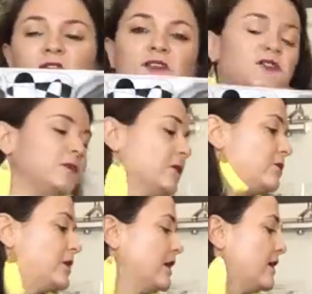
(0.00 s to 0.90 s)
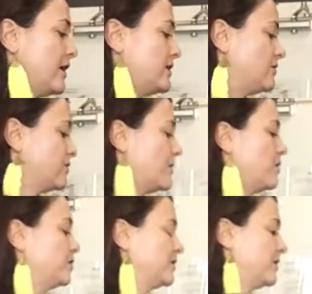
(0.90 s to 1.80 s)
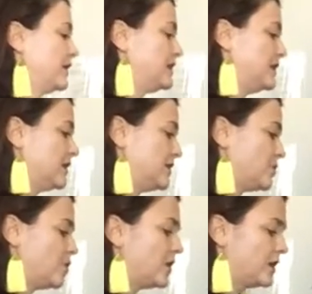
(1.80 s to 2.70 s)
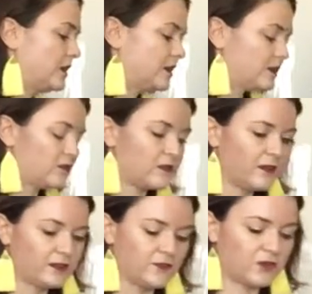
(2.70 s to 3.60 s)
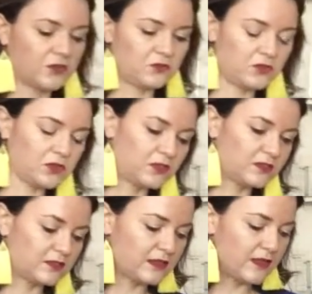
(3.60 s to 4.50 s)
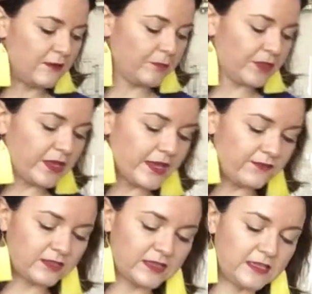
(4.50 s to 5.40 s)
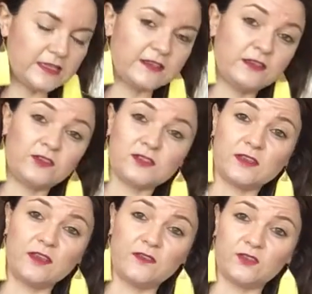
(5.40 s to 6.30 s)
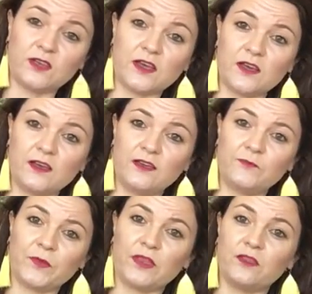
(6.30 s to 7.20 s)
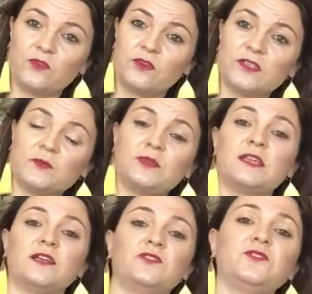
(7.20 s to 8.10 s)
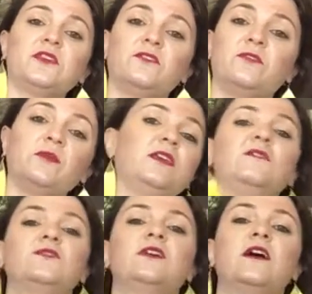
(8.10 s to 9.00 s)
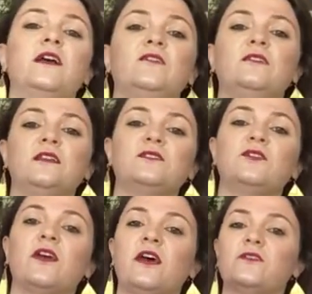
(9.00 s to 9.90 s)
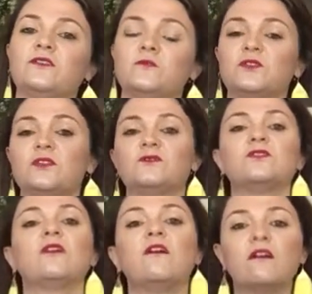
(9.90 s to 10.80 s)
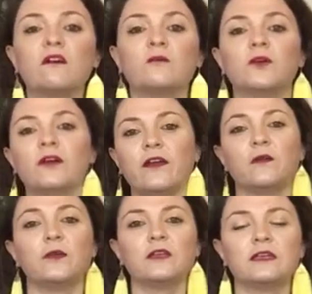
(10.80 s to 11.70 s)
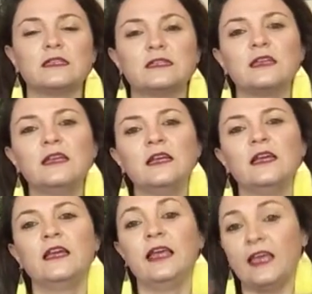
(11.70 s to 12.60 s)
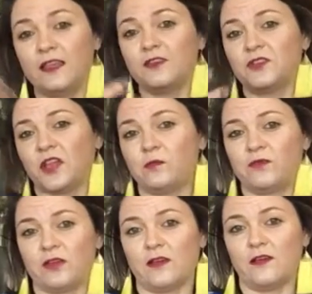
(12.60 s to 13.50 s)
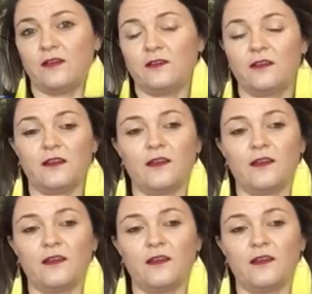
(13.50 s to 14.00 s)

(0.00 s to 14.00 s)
So to me, with the eyes, there's a couple of ideas. One is there's lots of cultures that have this idea that there's the evil eye, and in order to protect yourself from the evil eye, you need to have some sort of charm or amulet in the shape of an eye.